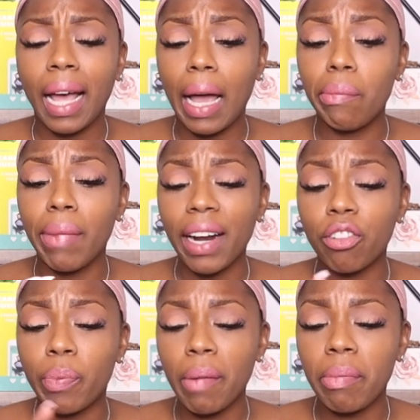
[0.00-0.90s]
I might
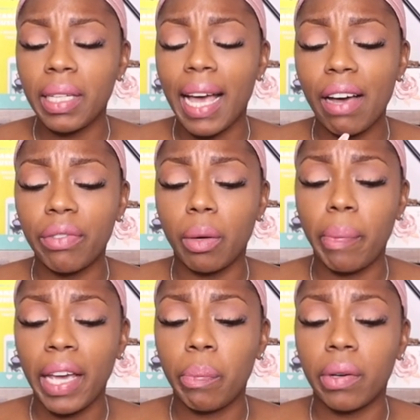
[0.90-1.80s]
have probably have a
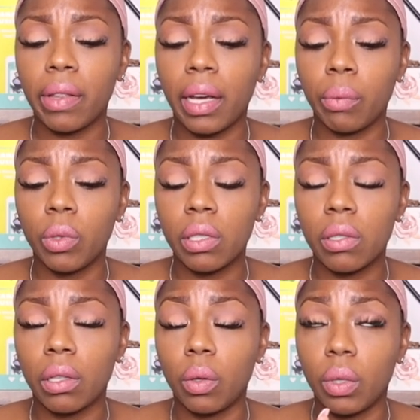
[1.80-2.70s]
paper that
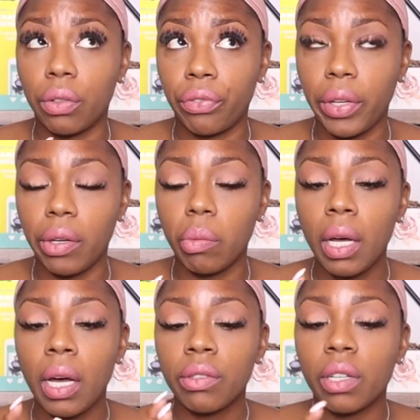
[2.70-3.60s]
was, oh, a
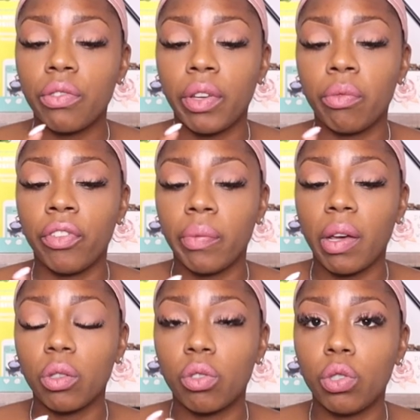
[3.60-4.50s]
film, cellophane film
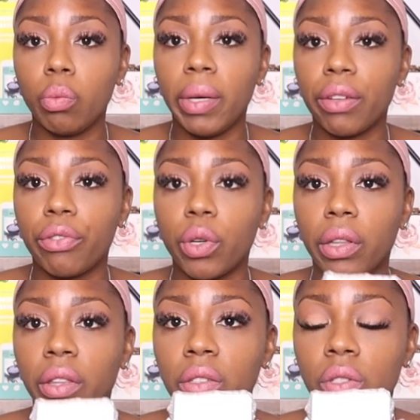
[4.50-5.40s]
that was too big for
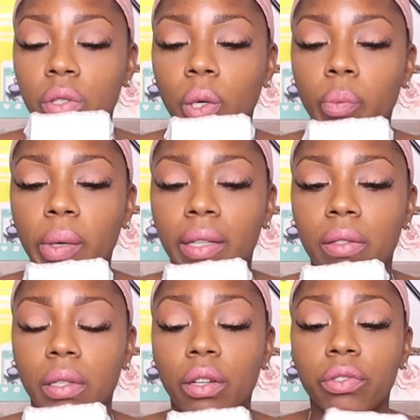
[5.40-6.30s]
this soap
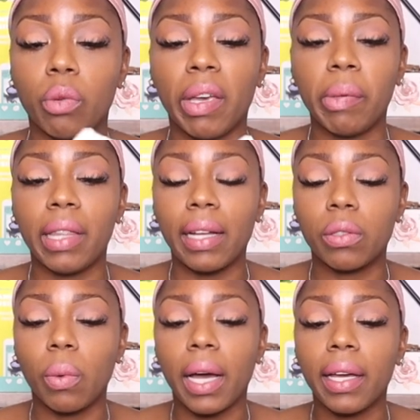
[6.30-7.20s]
itself. So maybe
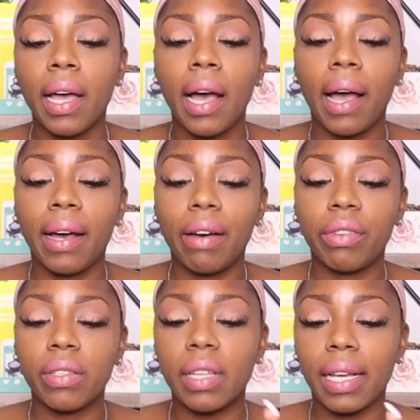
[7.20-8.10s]
that's why I have this